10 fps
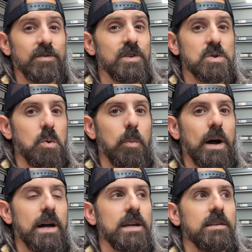a visual
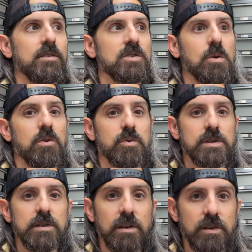pied and there's no other
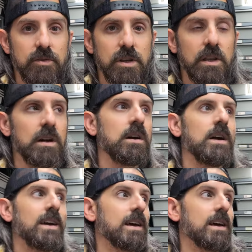recessives in there.